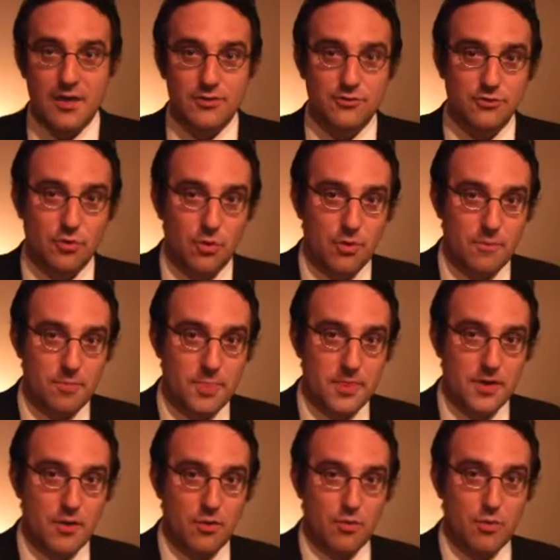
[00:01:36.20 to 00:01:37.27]
So
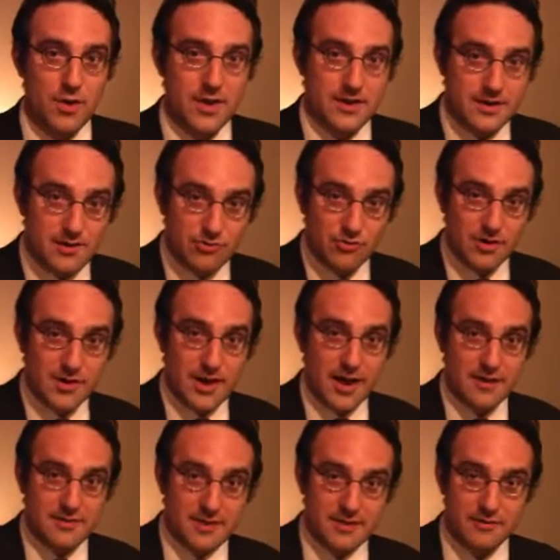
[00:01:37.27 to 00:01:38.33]
we initially
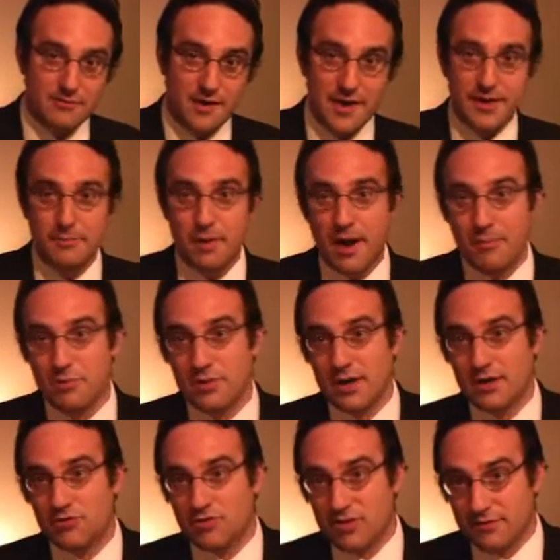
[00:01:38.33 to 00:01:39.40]
identified a
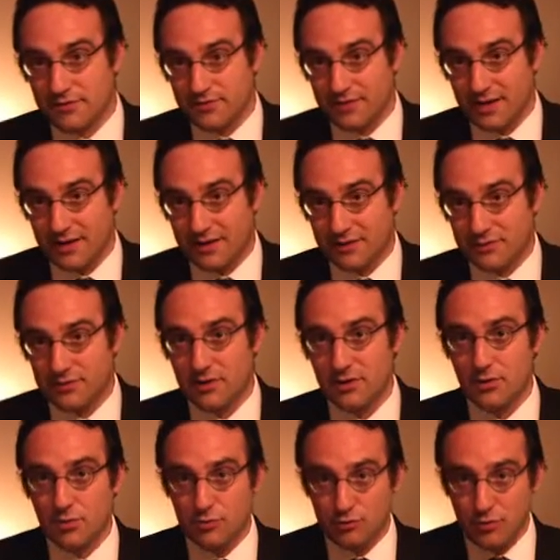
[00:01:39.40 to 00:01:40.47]
population of cells,
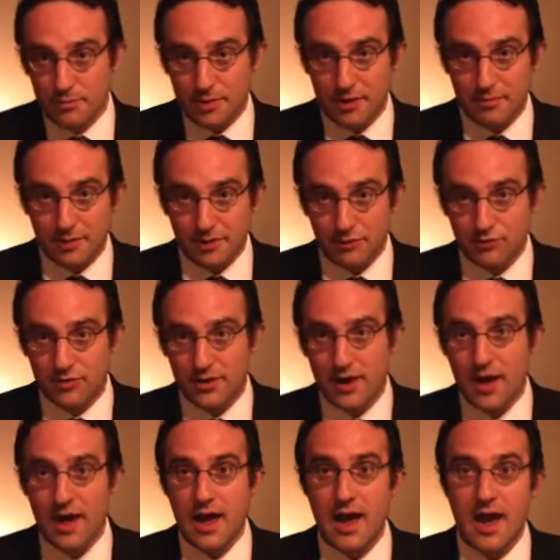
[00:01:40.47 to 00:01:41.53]
which we published,
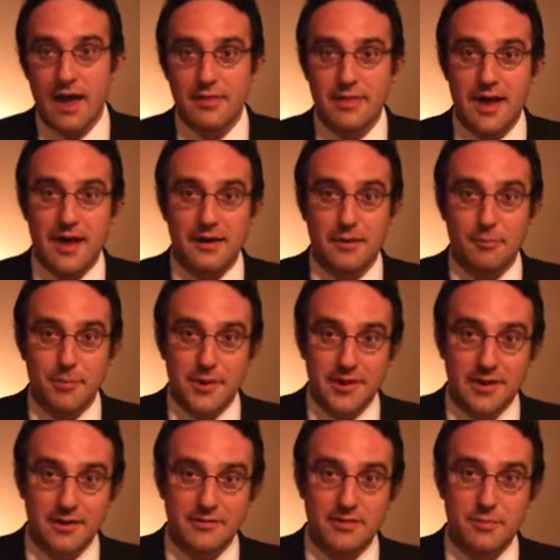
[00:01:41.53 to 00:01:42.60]
that
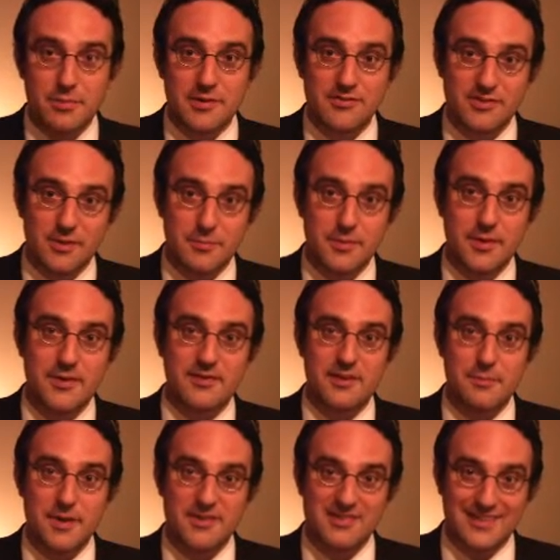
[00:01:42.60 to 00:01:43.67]
appear to be similar to
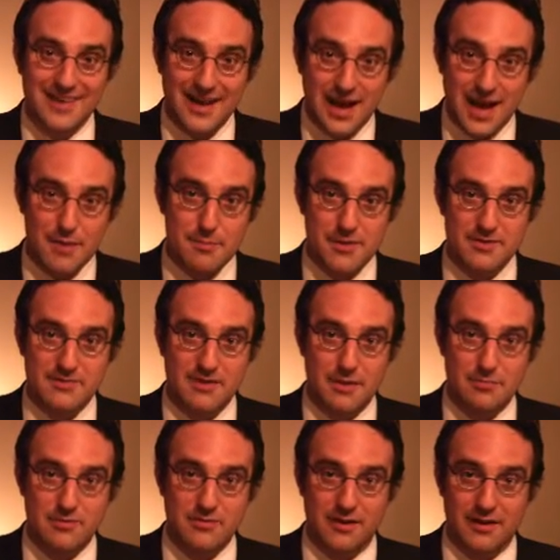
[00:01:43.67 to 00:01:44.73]
mesenchymal
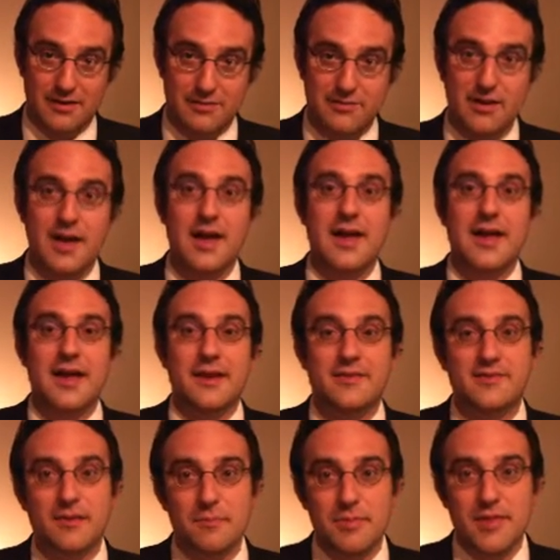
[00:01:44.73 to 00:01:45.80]
stem cells,
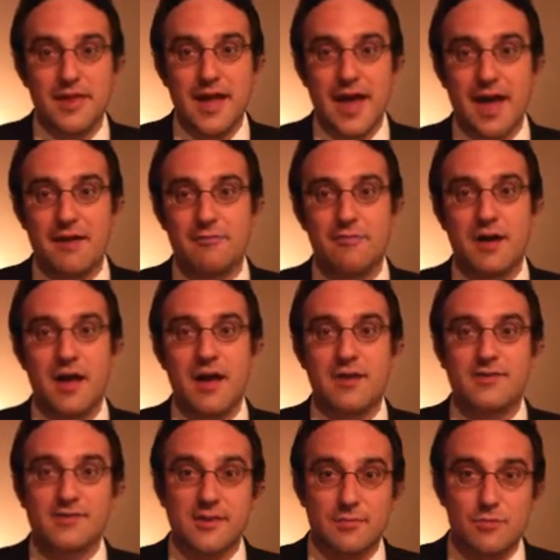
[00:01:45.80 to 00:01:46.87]
except they have
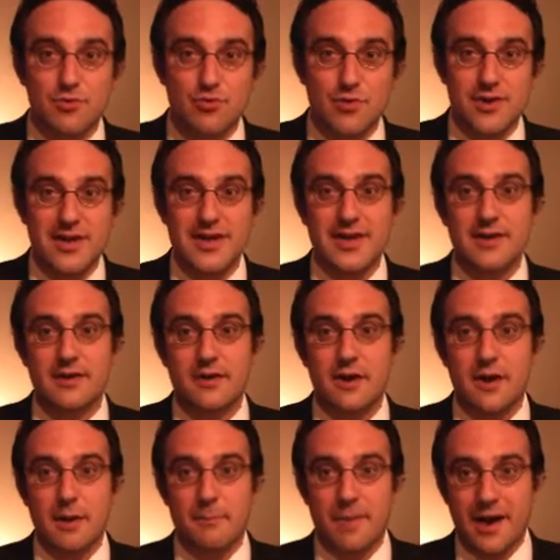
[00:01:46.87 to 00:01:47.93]
some unique
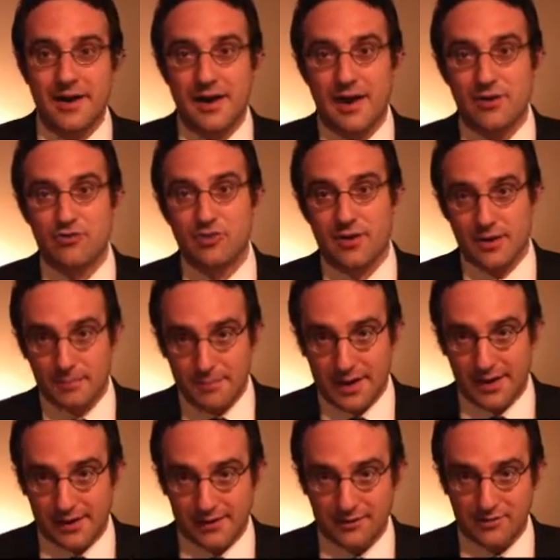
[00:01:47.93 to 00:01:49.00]
biological
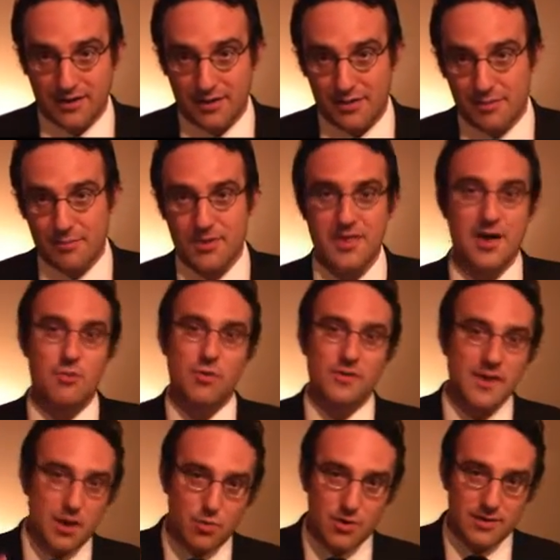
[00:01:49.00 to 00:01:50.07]
markers on them that we're
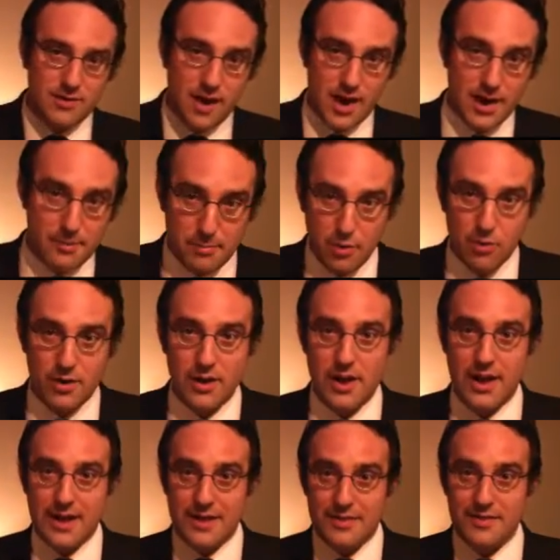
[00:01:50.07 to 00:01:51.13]
not going to talk about
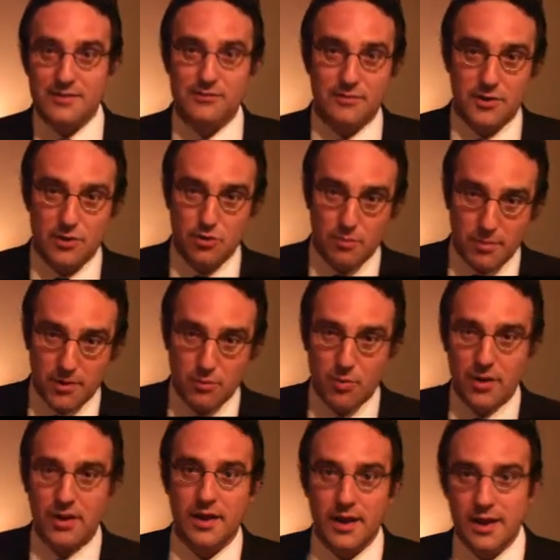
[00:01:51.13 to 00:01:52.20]
in this video, but
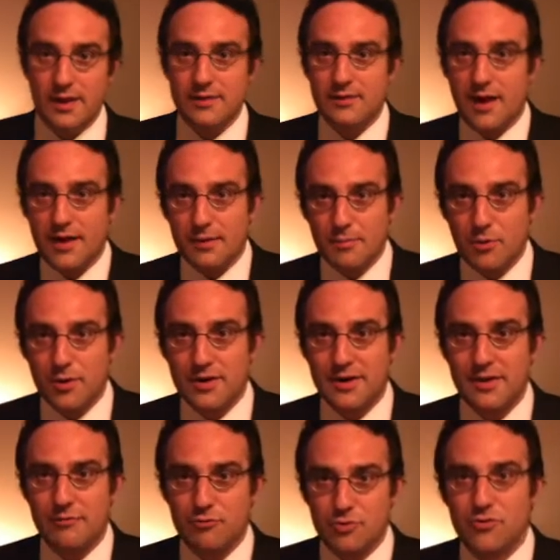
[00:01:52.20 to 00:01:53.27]
we'll talk about it in
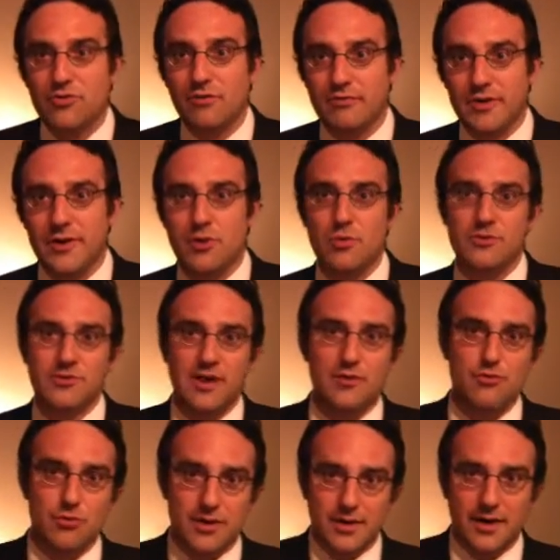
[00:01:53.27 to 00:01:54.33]
future videos and
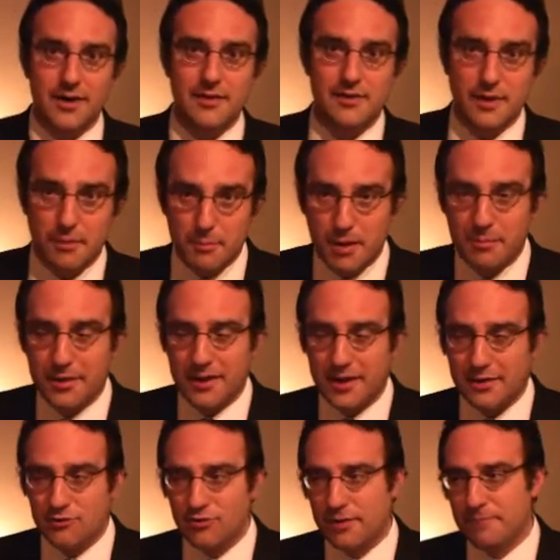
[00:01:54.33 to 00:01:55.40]
you can read the
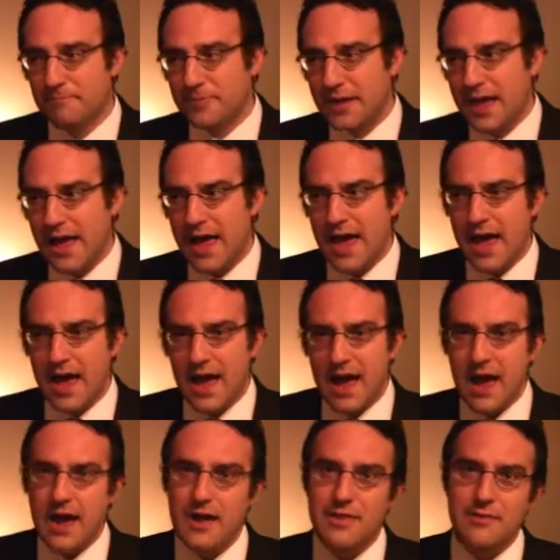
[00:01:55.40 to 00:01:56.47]
publication.
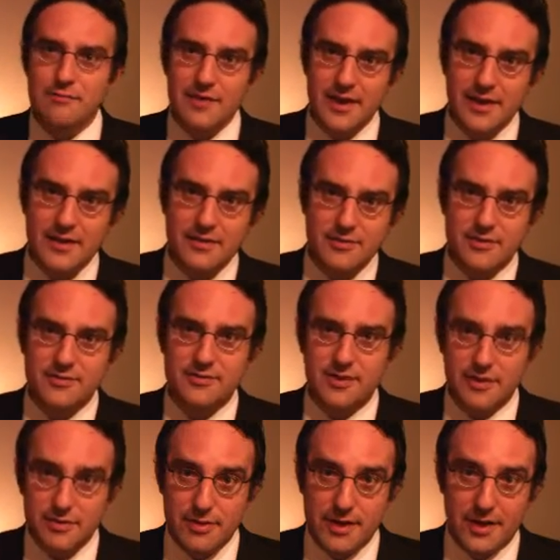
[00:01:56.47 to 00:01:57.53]
The really
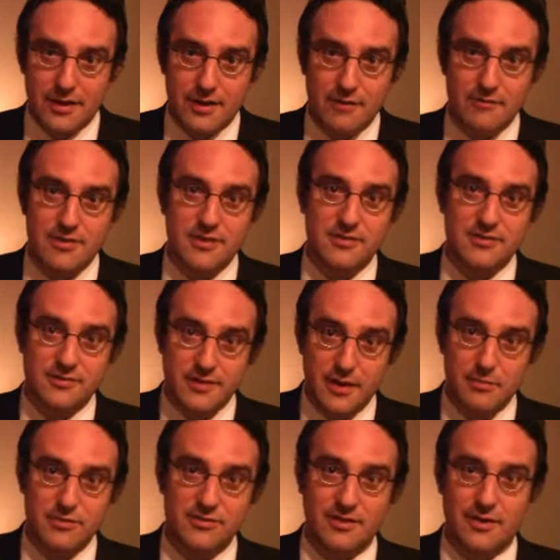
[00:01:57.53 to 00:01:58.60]
interesting thing of this
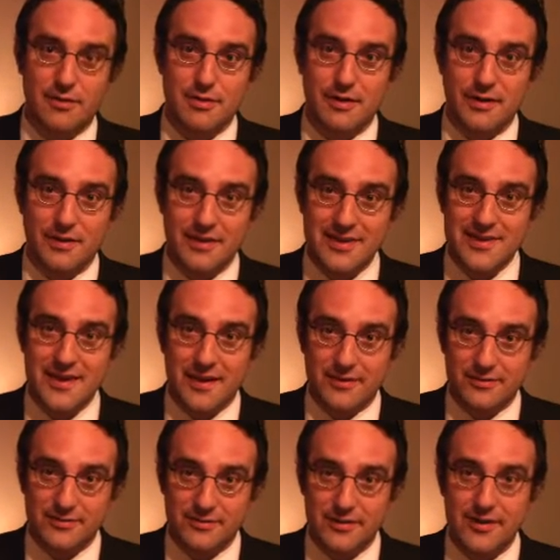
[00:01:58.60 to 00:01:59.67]
stem cell, the
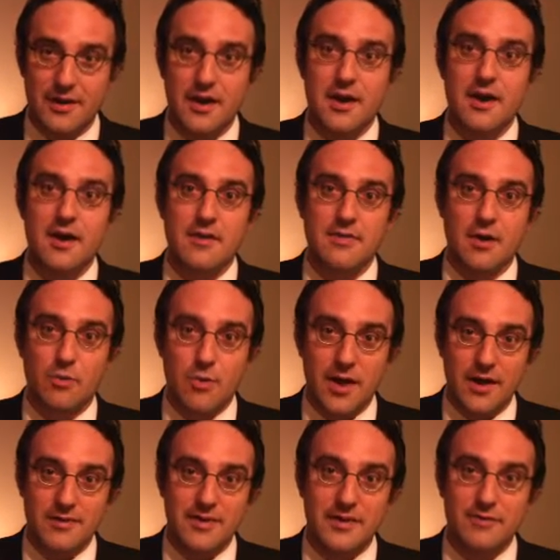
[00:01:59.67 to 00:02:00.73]
ERC, that we
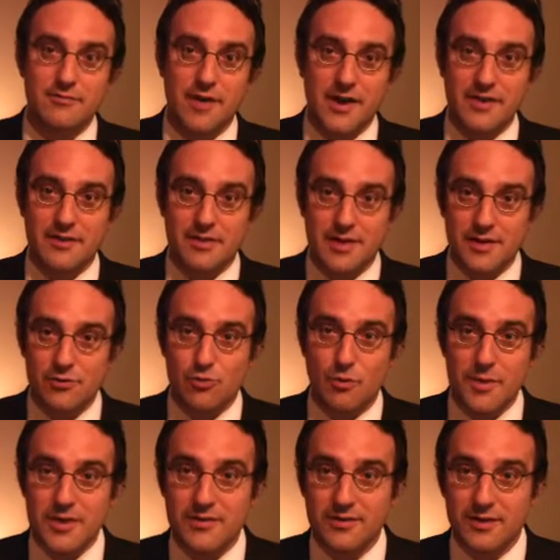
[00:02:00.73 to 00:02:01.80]
identified in the
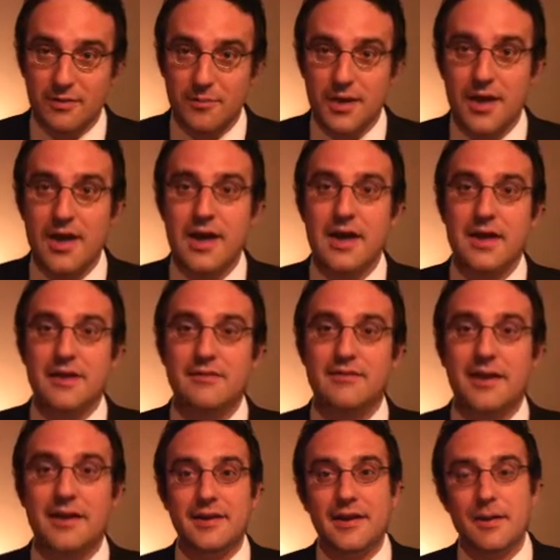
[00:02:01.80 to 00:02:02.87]
endometrium is
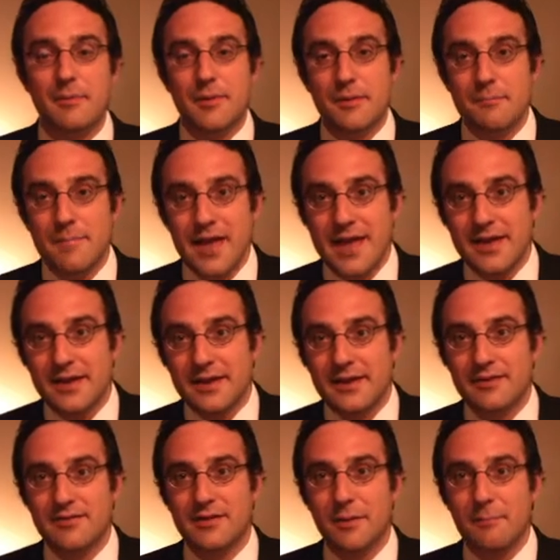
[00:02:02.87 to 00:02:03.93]
it can be made
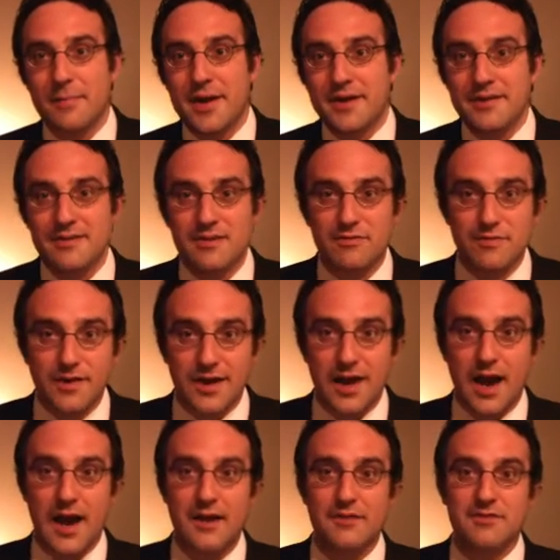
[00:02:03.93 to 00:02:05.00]
into many different
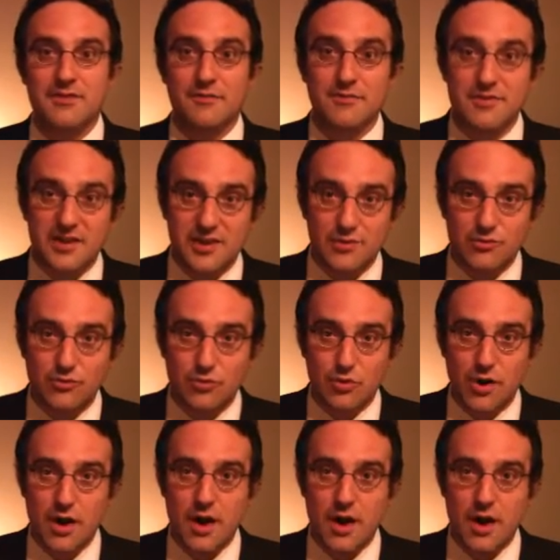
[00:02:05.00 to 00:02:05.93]
kinds of tissue.